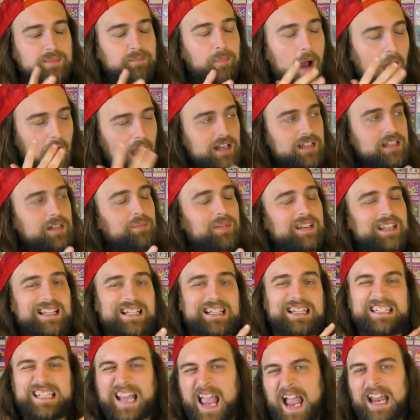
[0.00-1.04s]
possibly the
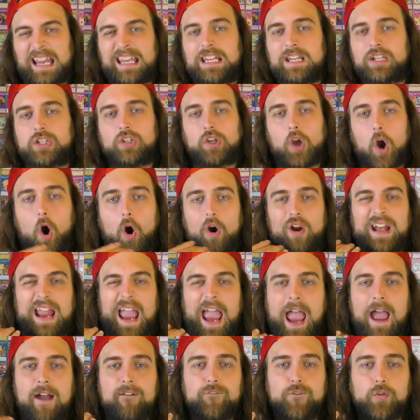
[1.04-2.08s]
sackiest card
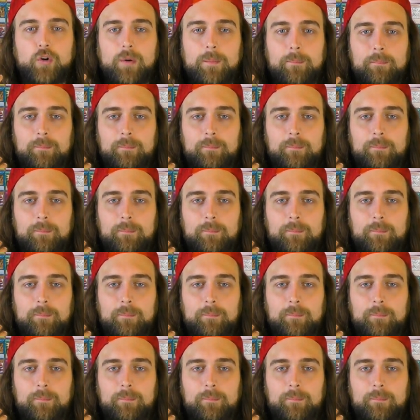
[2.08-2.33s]
ever